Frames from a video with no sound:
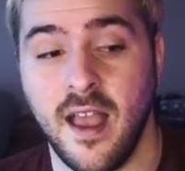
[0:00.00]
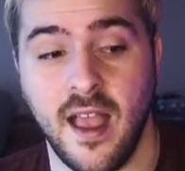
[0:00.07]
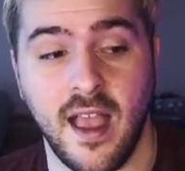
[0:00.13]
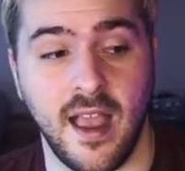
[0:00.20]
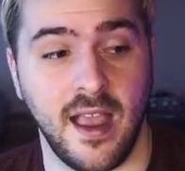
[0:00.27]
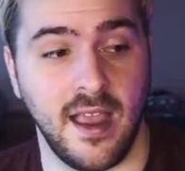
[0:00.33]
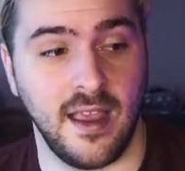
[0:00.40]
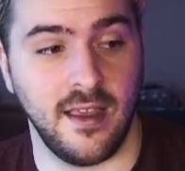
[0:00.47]

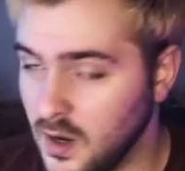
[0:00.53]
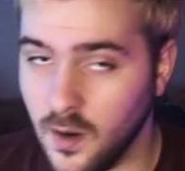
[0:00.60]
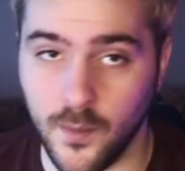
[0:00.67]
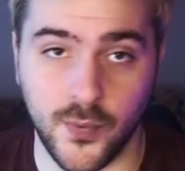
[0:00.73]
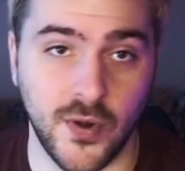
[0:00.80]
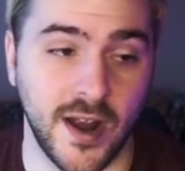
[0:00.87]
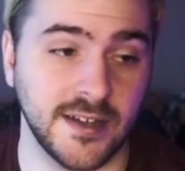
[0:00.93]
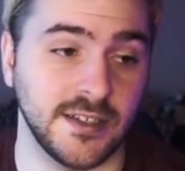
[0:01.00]
a
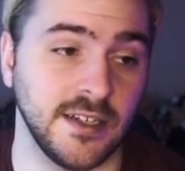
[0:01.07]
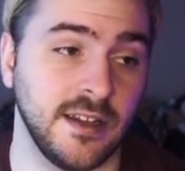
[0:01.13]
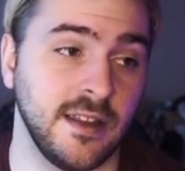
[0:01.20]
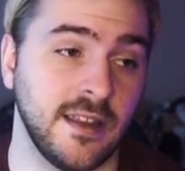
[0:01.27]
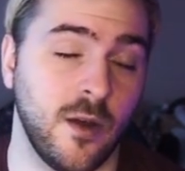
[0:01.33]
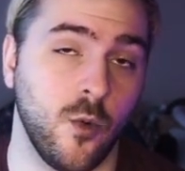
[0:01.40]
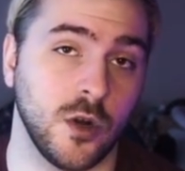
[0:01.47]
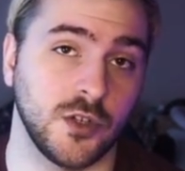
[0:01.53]
compression
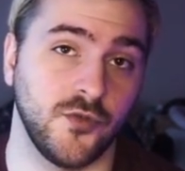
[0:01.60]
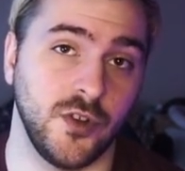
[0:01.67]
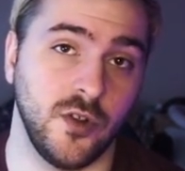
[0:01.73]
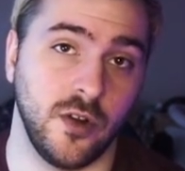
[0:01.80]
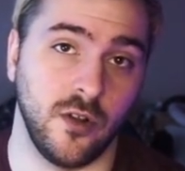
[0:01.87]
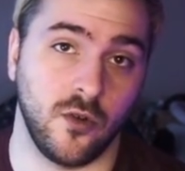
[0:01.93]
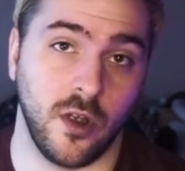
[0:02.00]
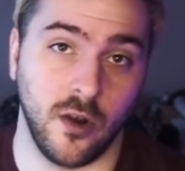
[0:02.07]
that works for you.
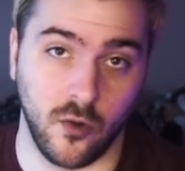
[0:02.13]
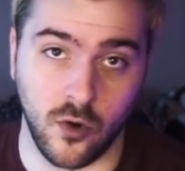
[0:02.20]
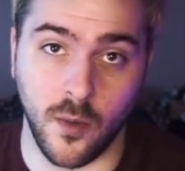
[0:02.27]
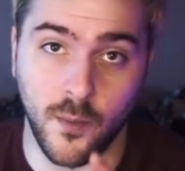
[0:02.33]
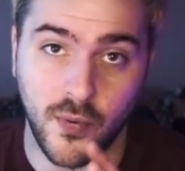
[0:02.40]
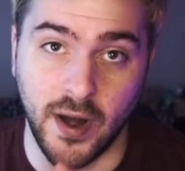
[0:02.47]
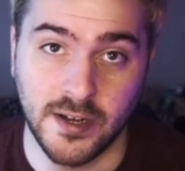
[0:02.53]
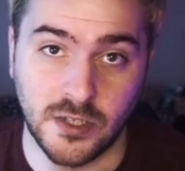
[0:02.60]
It'll
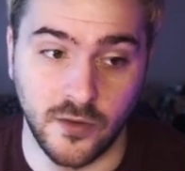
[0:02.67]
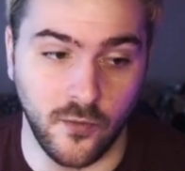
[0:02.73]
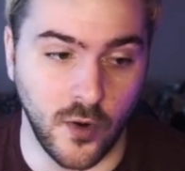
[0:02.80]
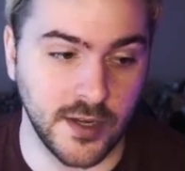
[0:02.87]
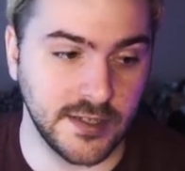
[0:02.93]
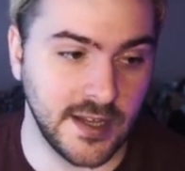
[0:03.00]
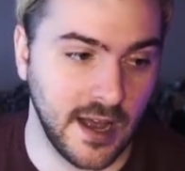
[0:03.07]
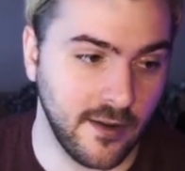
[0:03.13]
compress your
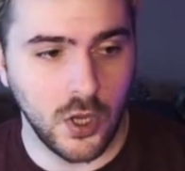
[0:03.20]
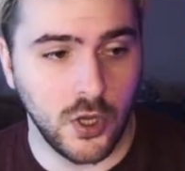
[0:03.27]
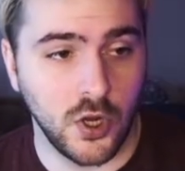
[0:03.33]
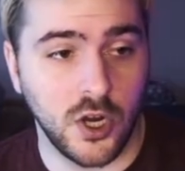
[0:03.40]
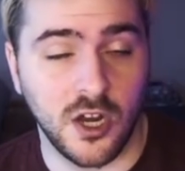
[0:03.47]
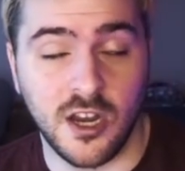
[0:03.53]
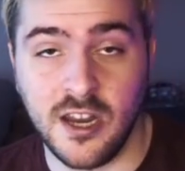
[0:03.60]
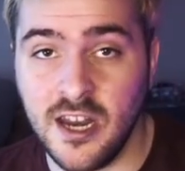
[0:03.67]
voice down. You're
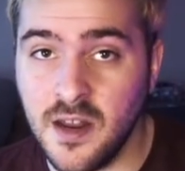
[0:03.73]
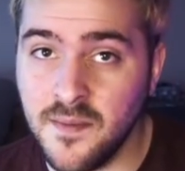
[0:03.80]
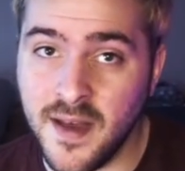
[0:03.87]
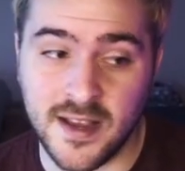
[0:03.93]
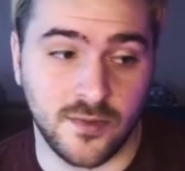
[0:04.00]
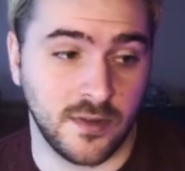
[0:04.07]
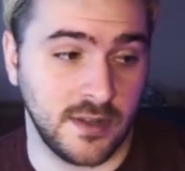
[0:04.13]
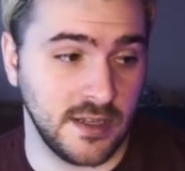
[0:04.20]
gonna need to
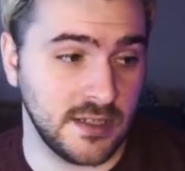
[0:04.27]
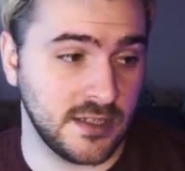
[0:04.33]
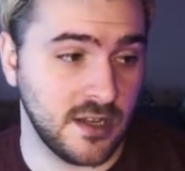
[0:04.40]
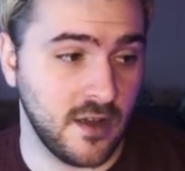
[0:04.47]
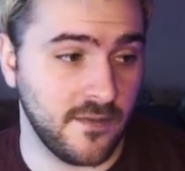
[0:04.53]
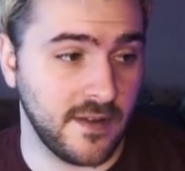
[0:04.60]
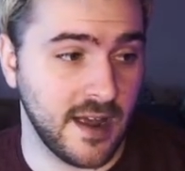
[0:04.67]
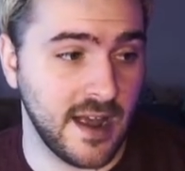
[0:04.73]
mess with this
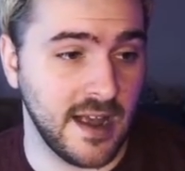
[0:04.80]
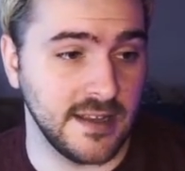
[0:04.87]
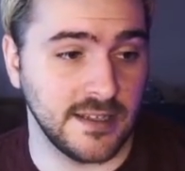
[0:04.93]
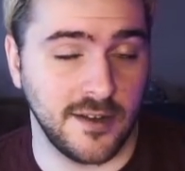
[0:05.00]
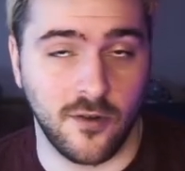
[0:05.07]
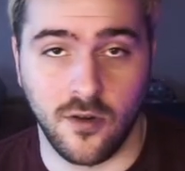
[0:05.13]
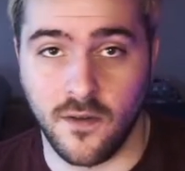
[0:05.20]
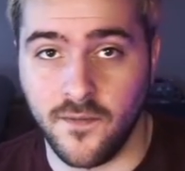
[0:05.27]
stuff, guys,
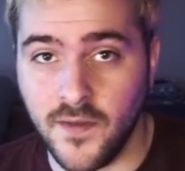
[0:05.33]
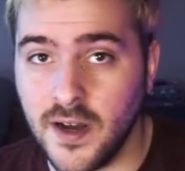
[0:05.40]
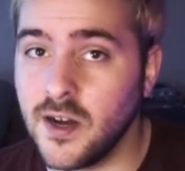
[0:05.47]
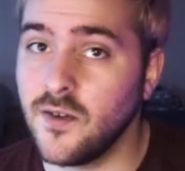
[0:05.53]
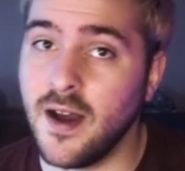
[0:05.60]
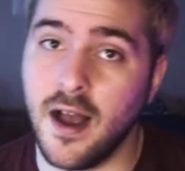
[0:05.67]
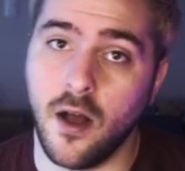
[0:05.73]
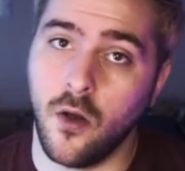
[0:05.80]
in order to
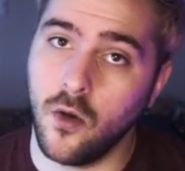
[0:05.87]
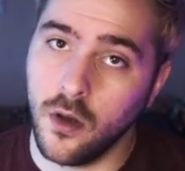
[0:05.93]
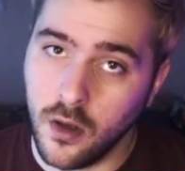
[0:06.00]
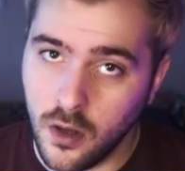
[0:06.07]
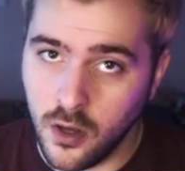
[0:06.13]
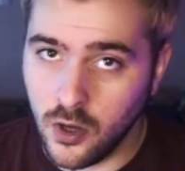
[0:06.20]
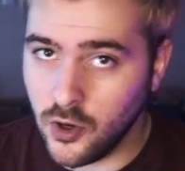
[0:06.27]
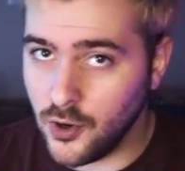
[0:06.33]
figure out,
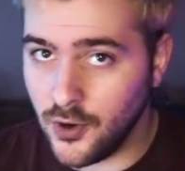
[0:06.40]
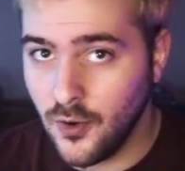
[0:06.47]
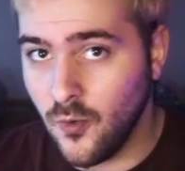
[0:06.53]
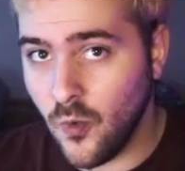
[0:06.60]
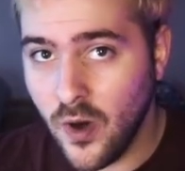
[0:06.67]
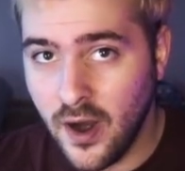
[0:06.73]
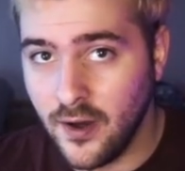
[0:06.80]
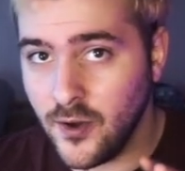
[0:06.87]
you know,
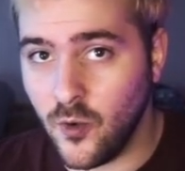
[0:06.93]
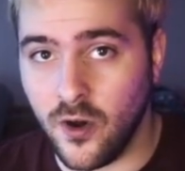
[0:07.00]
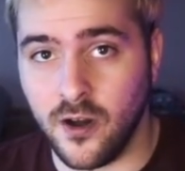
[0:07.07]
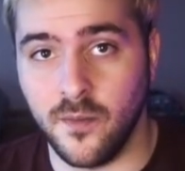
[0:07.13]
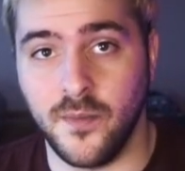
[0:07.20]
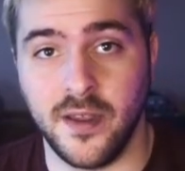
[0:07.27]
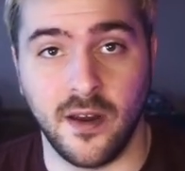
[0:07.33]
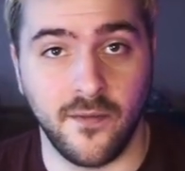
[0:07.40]
where you
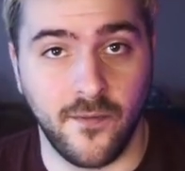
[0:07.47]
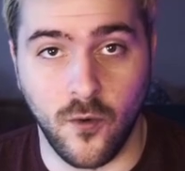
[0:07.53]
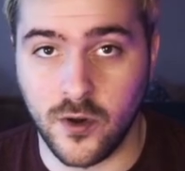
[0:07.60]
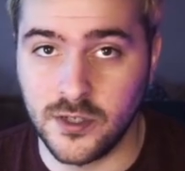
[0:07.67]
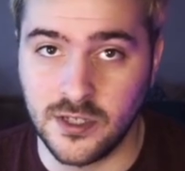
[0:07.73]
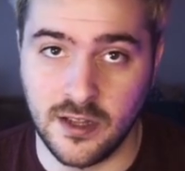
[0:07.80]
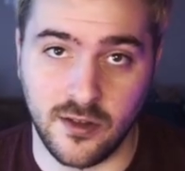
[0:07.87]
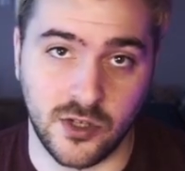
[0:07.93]
want to be.
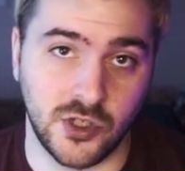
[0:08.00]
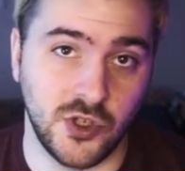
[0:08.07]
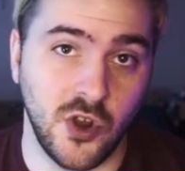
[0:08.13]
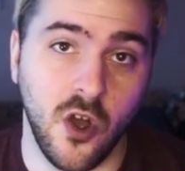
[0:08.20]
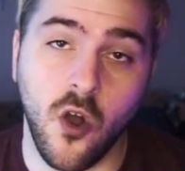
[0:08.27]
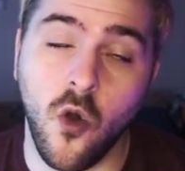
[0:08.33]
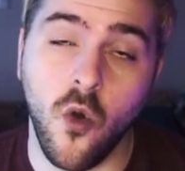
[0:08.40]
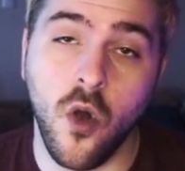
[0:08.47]
Unfortunately, there's
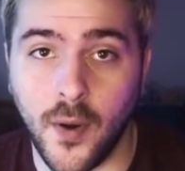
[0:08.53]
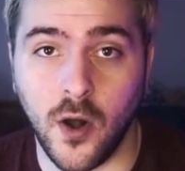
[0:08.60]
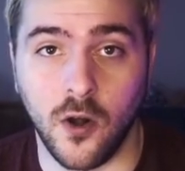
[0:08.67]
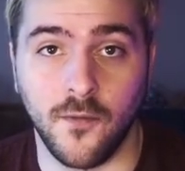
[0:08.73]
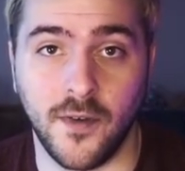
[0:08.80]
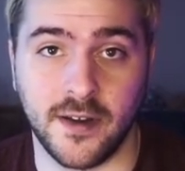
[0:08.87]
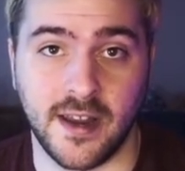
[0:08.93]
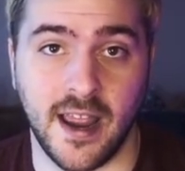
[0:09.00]
no
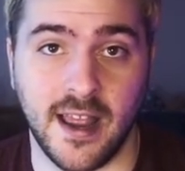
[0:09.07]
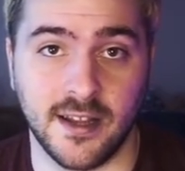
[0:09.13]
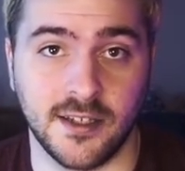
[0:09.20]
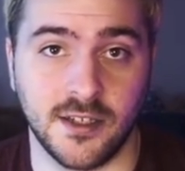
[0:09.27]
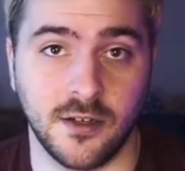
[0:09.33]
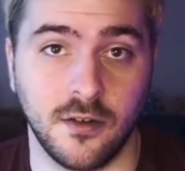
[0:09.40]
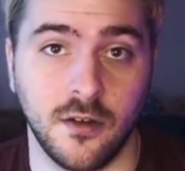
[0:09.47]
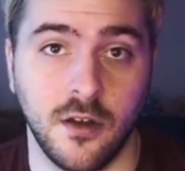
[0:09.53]
perfect
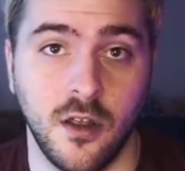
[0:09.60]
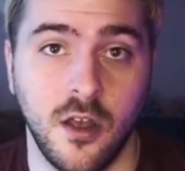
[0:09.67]
answer.